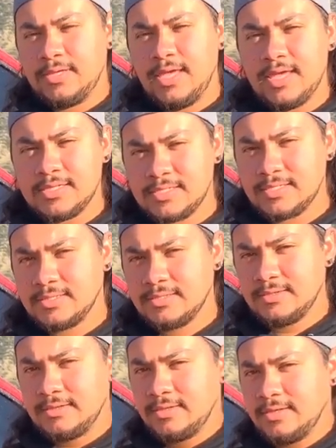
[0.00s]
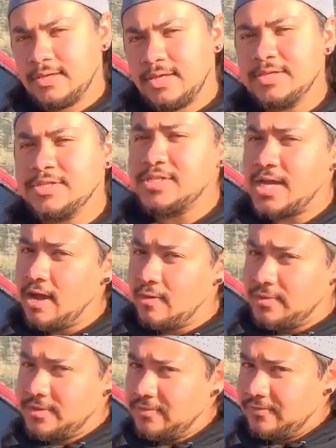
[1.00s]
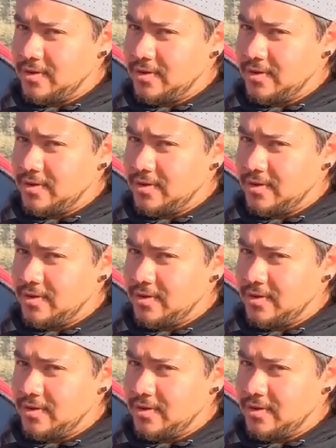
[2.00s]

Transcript: Yes. Show me your best commercial.